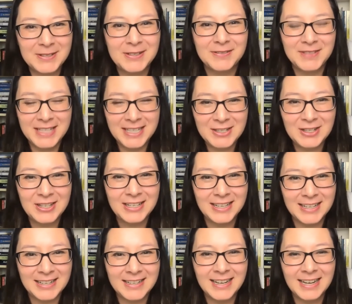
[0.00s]
of teaching
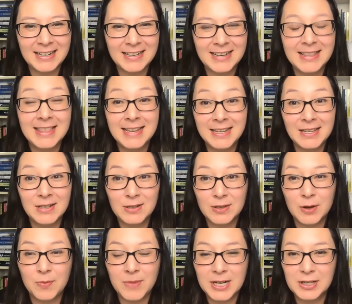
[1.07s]
and and thinking so
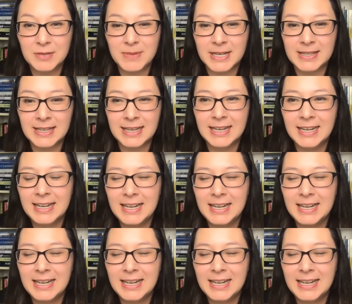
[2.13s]
much about that